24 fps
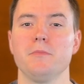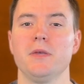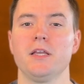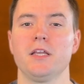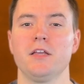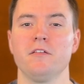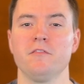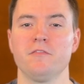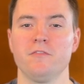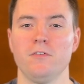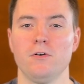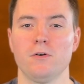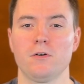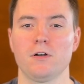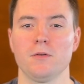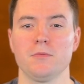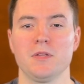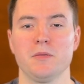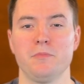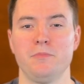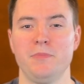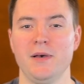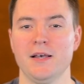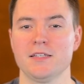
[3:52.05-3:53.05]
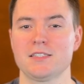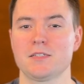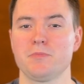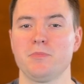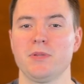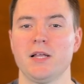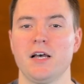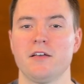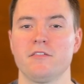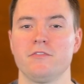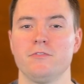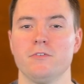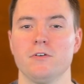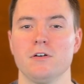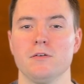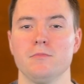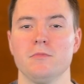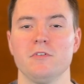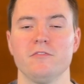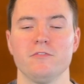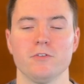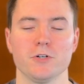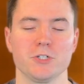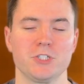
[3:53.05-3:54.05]
making Fulcrum the best
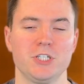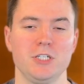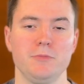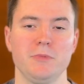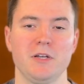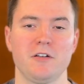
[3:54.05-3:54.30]
platform for sheet